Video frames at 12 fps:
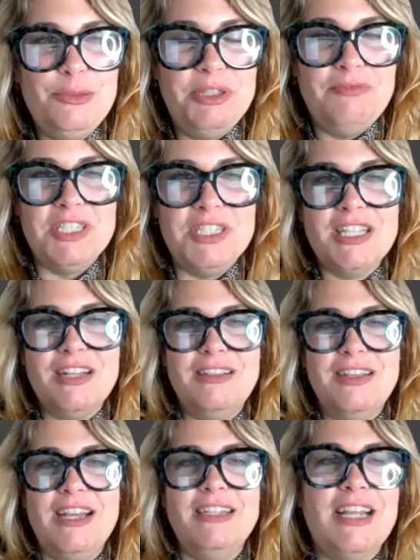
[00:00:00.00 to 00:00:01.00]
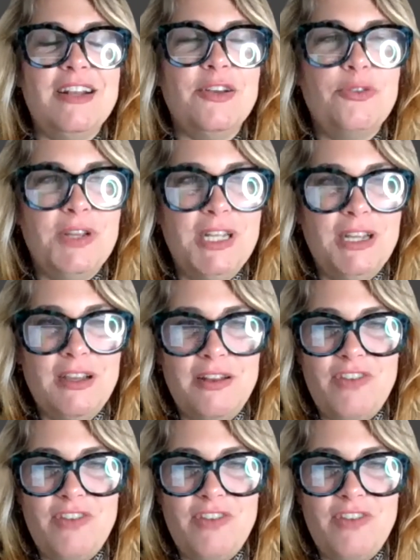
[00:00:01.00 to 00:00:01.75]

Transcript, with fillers: to be resilient and creating